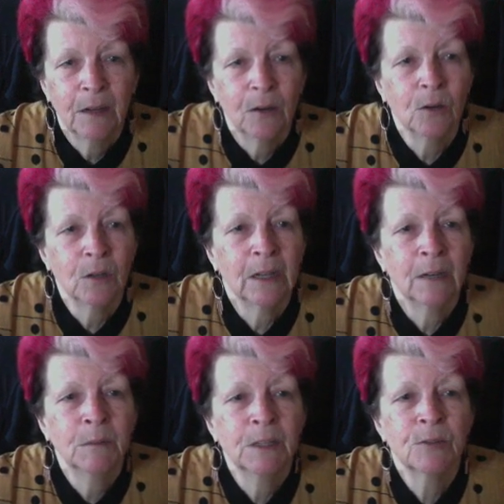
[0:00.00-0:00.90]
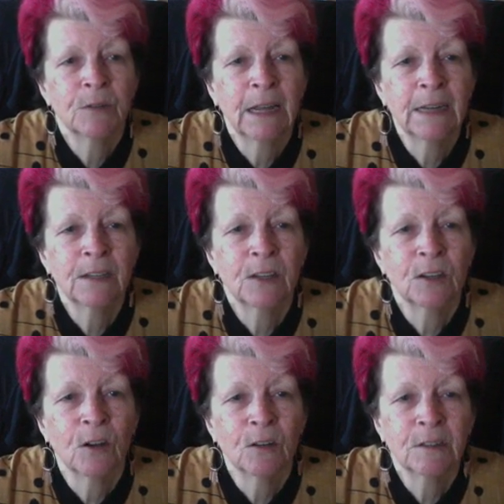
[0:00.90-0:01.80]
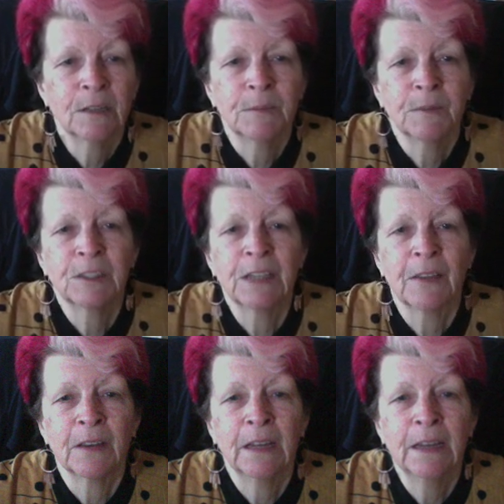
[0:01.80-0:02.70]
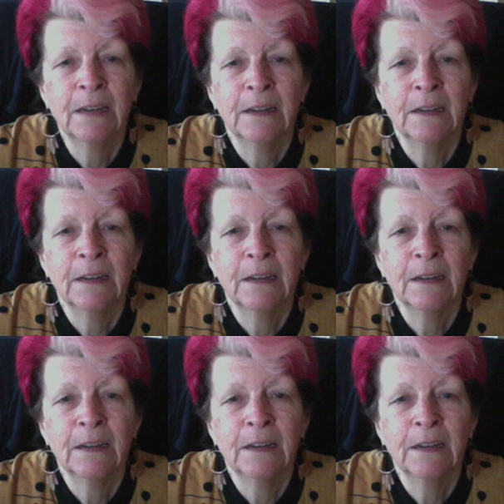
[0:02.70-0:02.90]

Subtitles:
All elements relate to the concept of southern heat,